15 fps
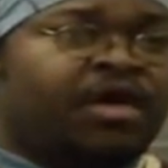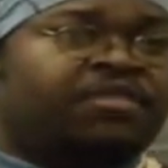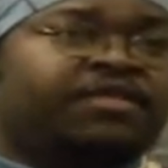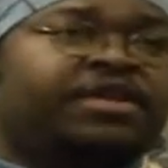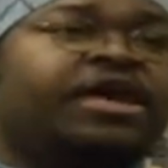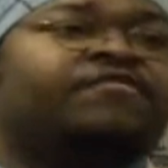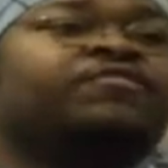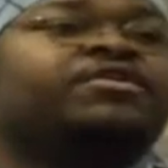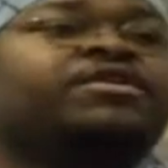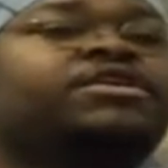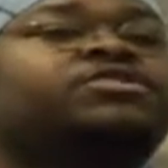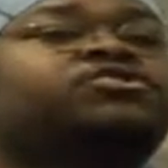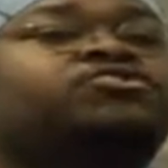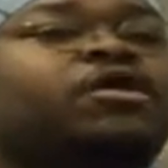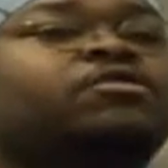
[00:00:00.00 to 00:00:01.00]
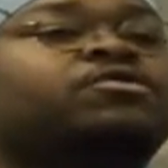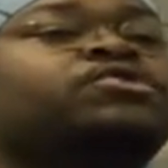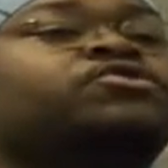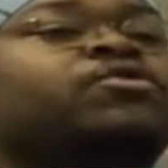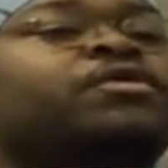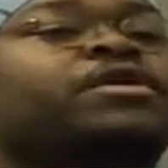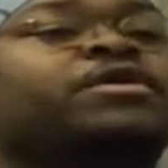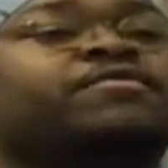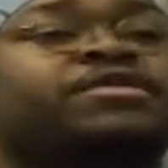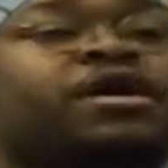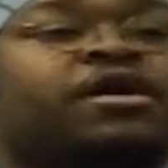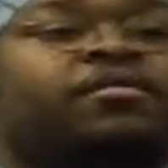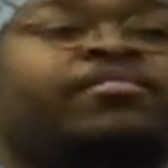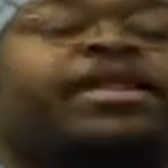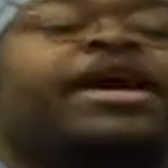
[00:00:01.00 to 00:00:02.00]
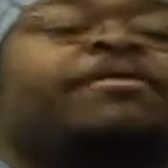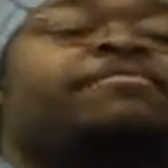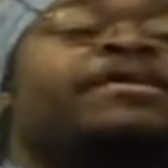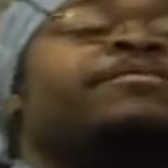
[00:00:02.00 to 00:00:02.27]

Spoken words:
The never-ending struggle story of young black